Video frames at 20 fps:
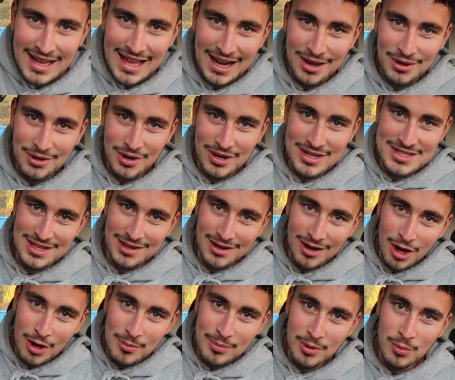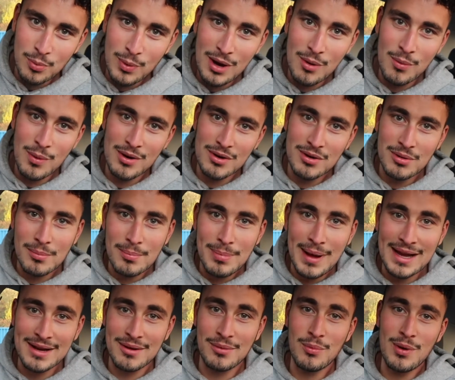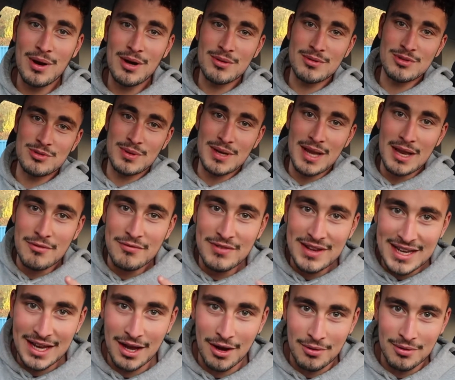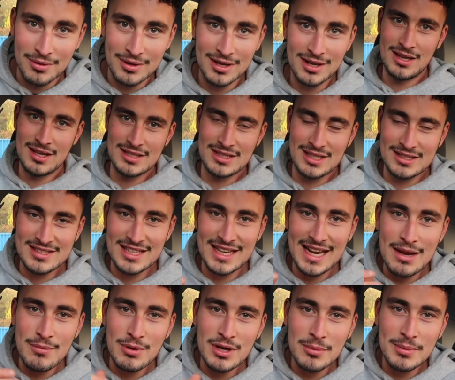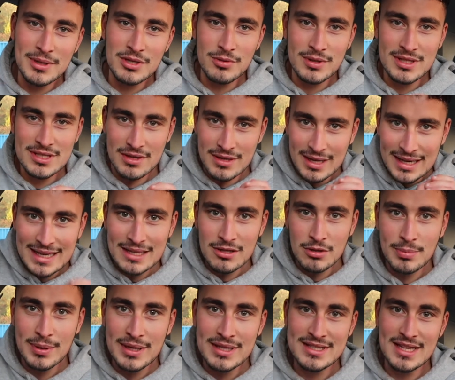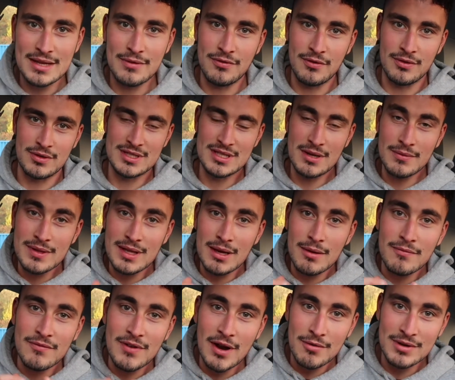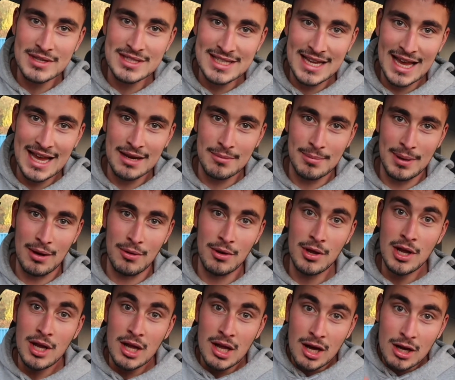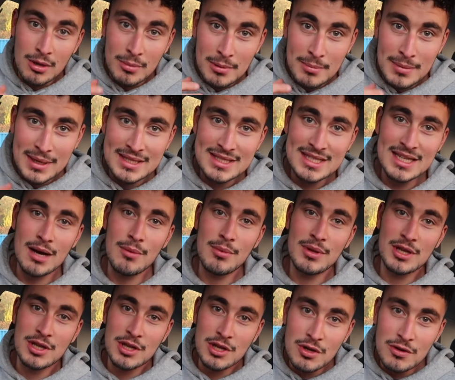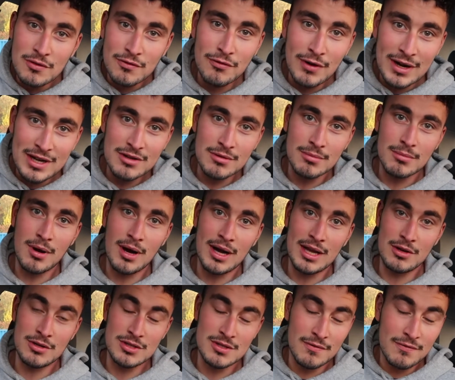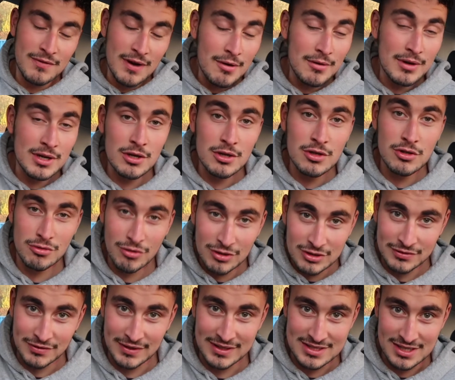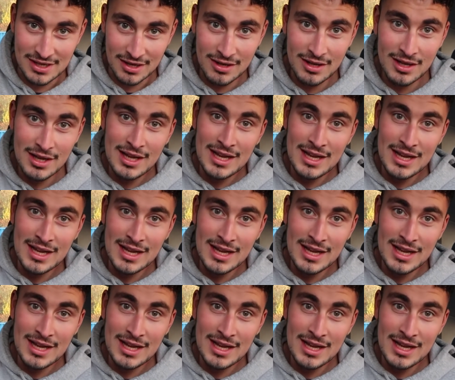Hello guys, and I hope you're well. Welcome back and welcome to another video. So today we're gonna be doing something a little bit different, something that I'm very scared about. I'm gonna be meeting up with a good friend of mine who's a very good CrossFitter,